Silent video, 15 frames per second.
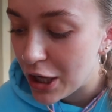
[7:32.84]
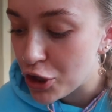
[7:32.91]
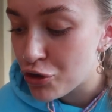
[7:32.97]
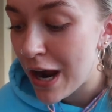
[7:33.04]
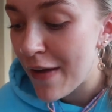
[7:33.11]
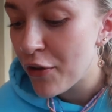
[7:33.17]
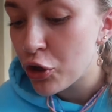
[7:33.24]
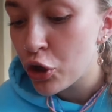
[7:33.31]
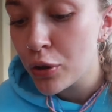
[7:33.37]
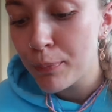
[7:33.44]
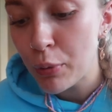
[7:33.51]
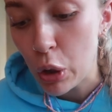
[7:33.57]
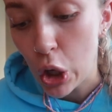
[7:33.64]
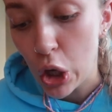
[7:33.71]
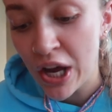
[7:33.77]
I'll try the kung
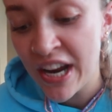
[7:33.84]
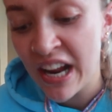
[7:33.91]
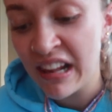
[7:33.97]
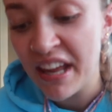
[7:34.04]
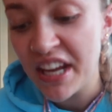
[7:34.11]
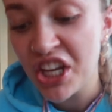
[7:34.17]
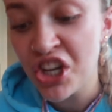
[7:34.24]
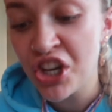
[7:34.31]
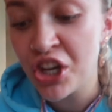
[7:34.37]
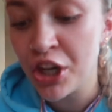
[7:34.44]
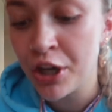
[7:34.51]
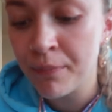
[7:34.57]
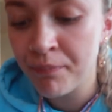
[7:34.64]
and I'll let you know.